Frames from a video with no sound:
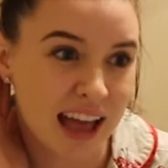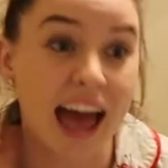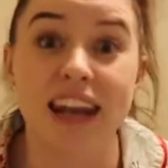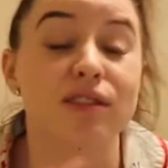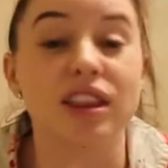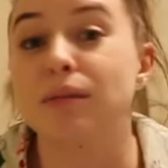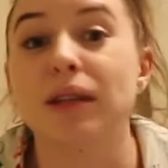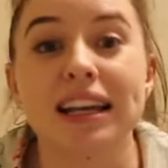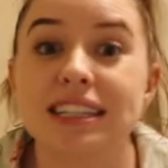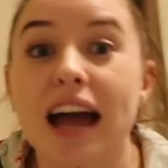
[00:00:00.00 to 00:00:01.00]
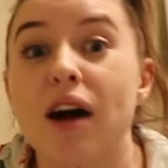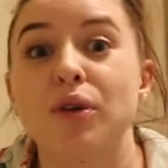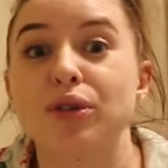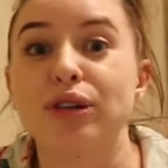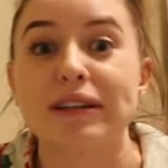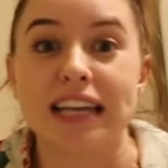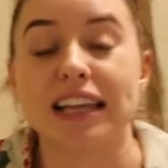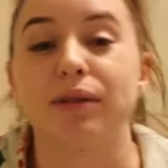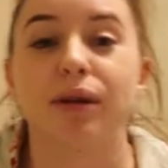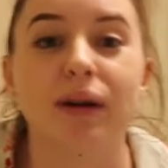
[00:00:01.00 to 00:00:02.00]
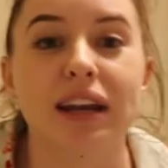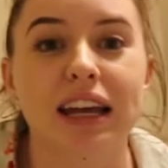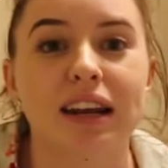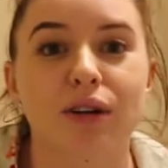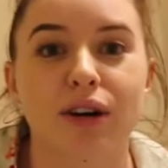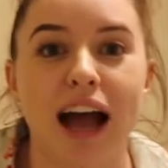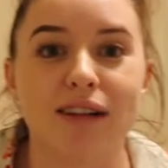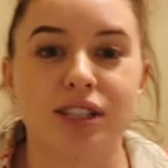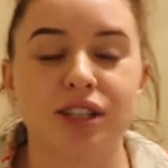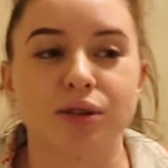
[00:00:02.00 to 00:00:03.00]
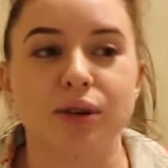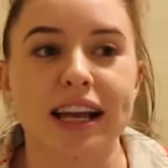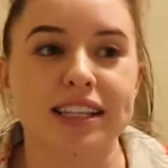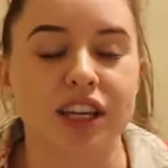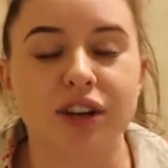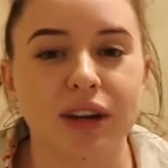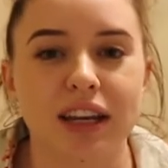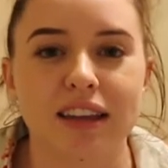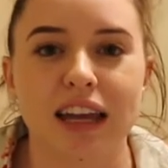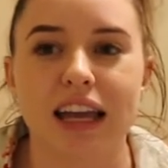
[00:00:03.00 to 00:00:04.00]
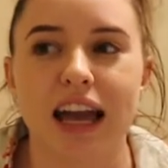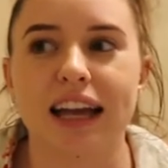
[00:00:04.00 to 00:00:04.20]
had everything planned out or knew exactly what I wanted or how to execute it. Like,